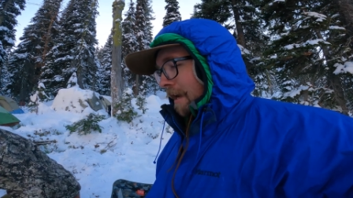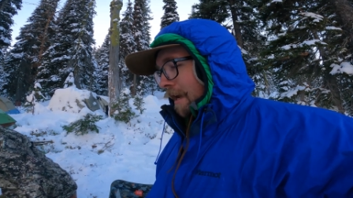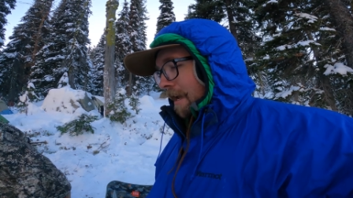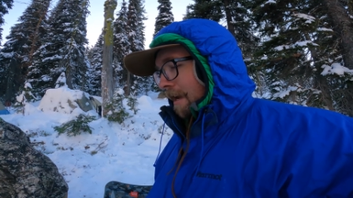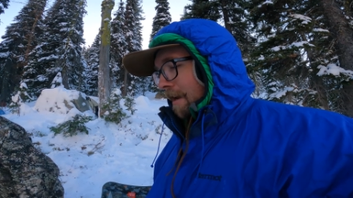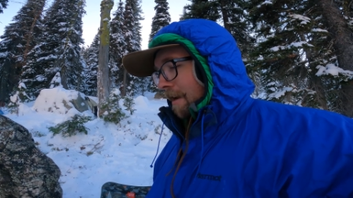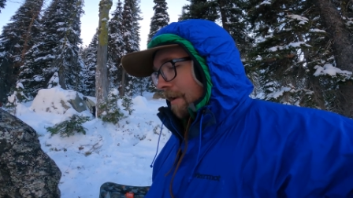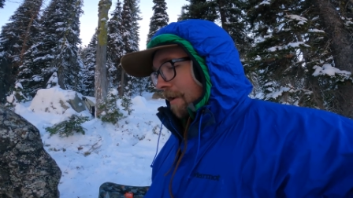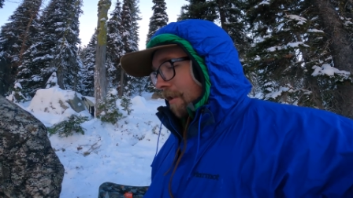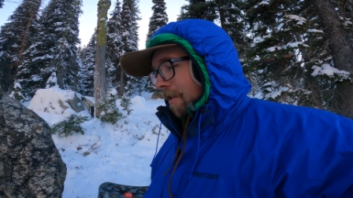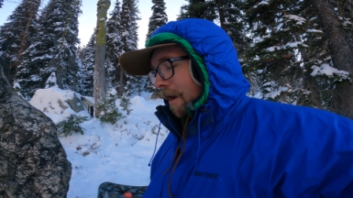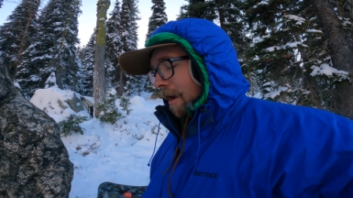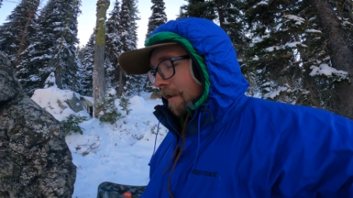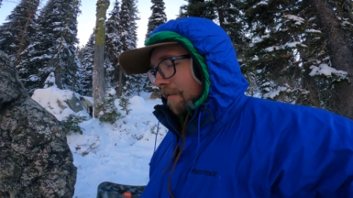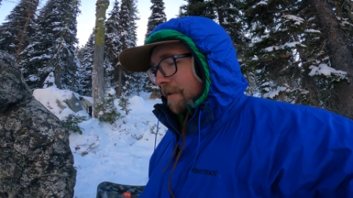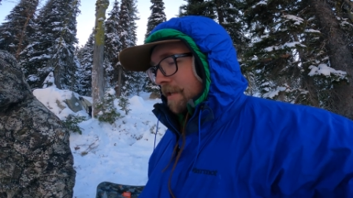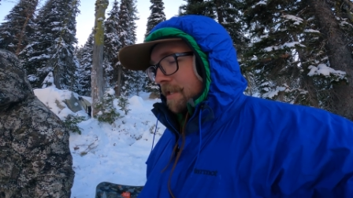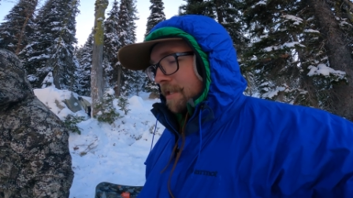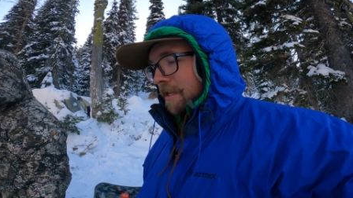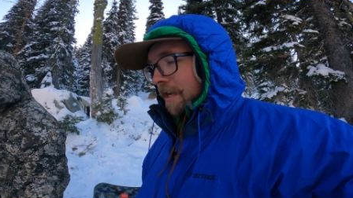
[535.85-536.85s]
And a lot
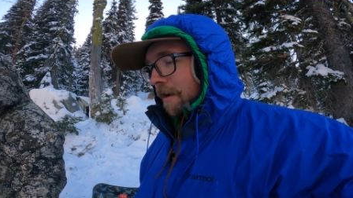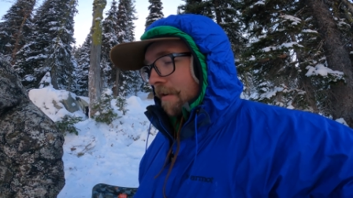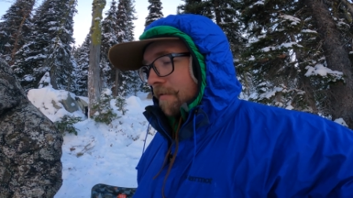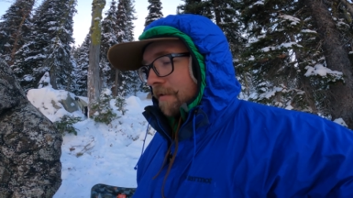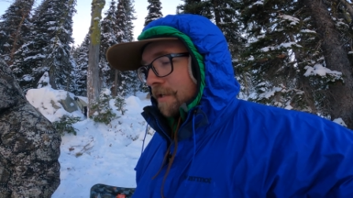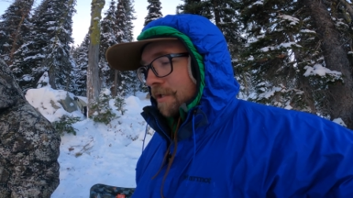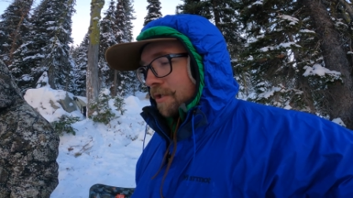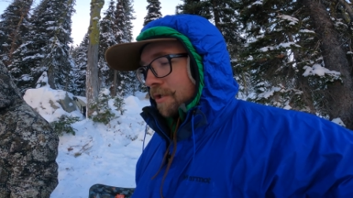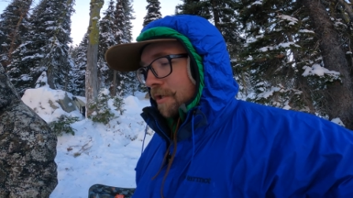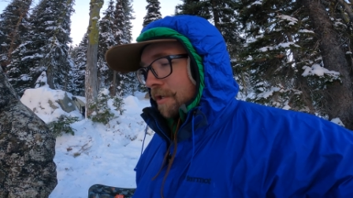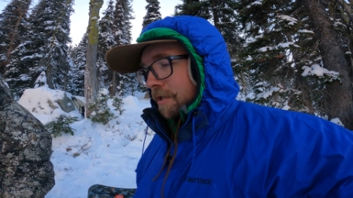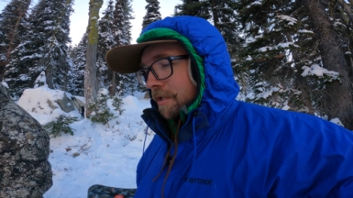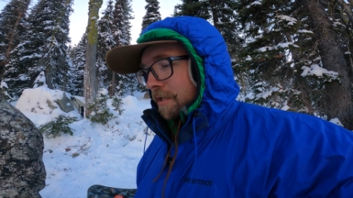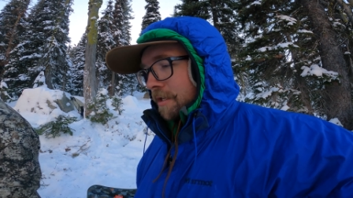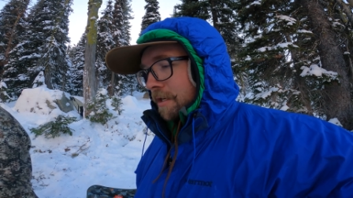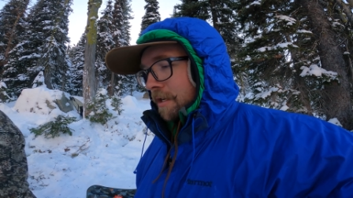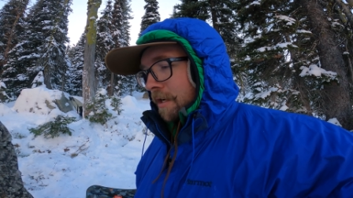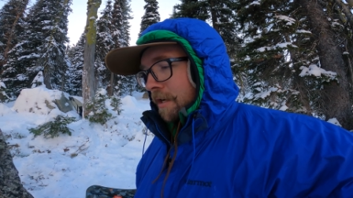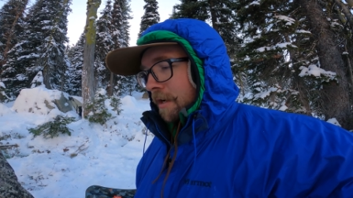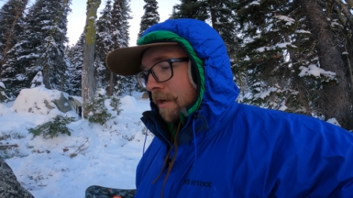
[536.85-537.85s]
of this stuff is
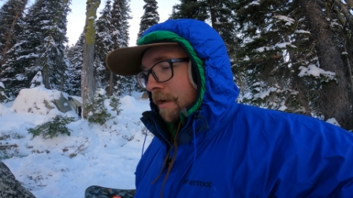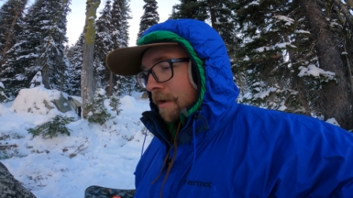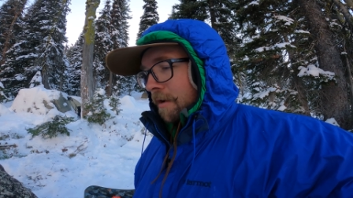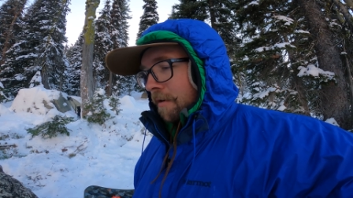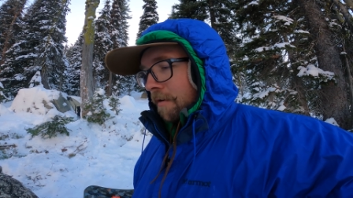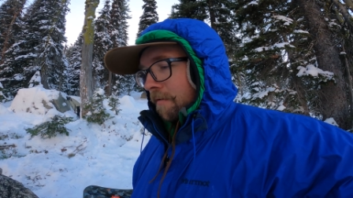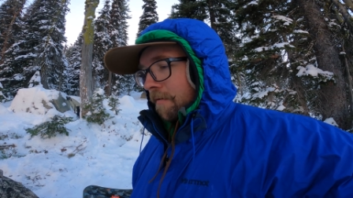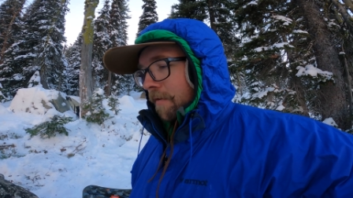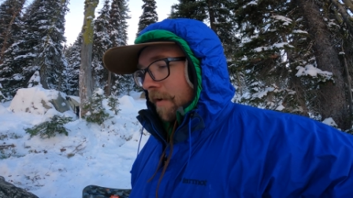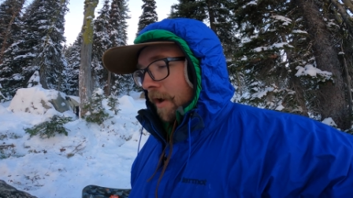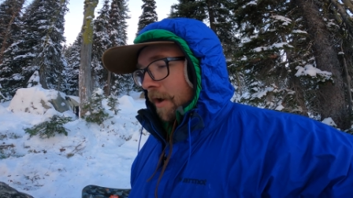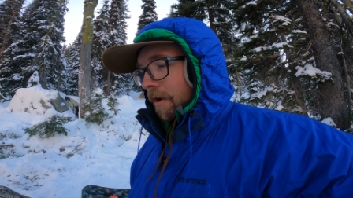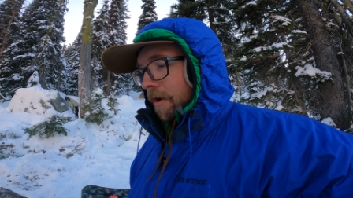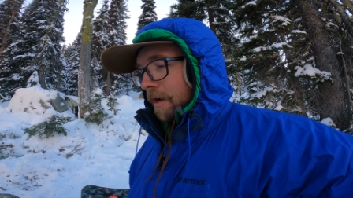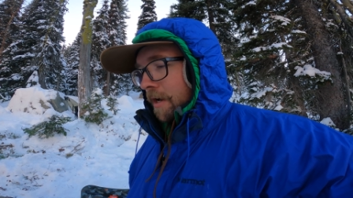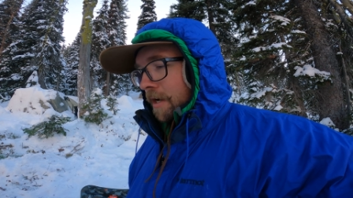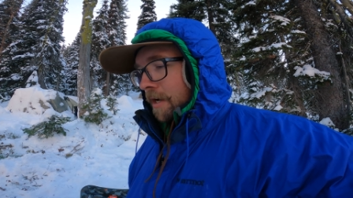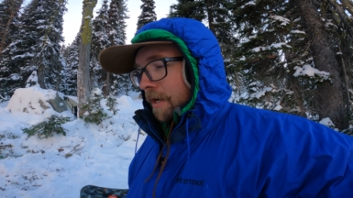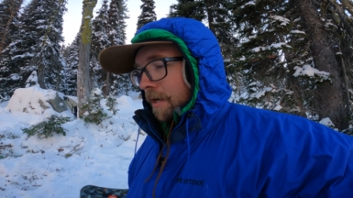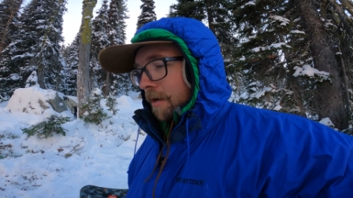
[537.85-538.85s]
just
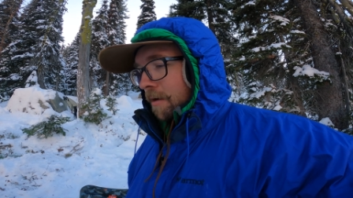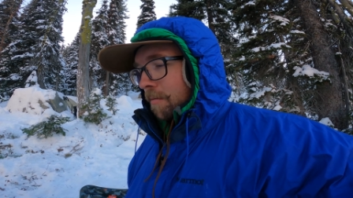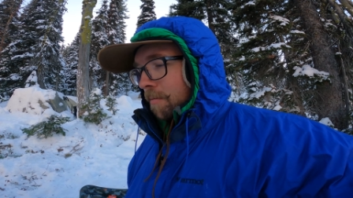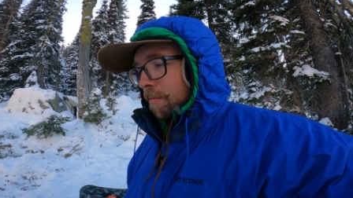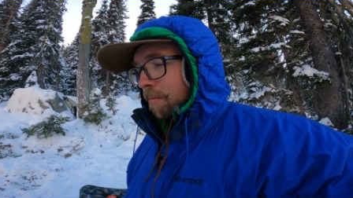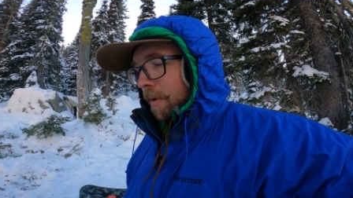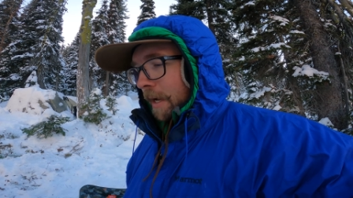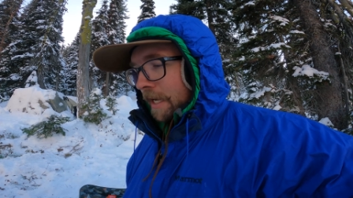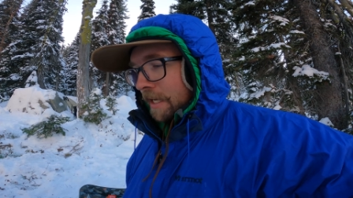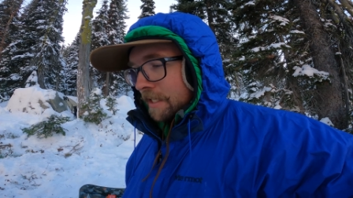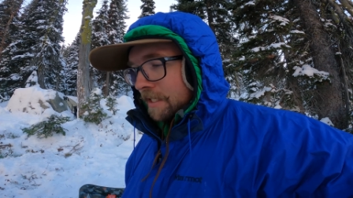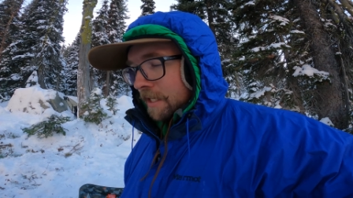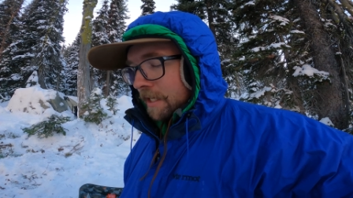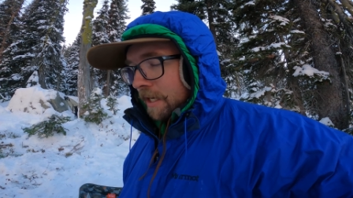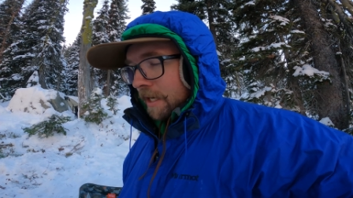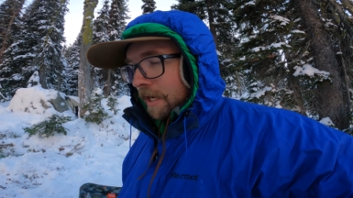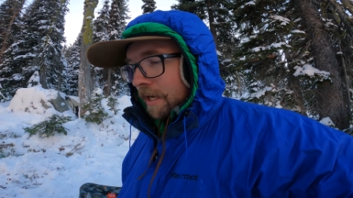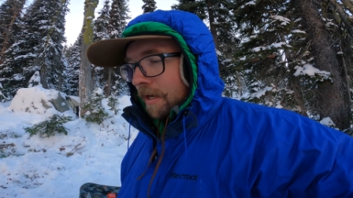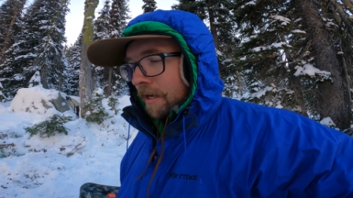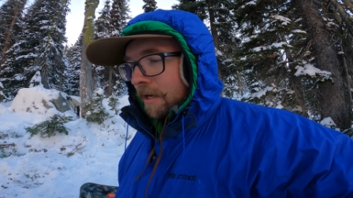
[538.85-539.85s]
very
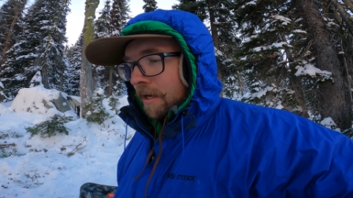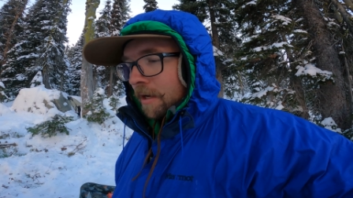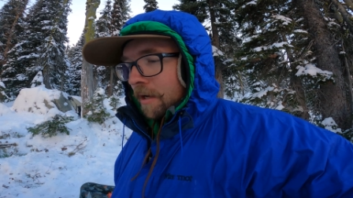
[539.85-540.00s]
basic,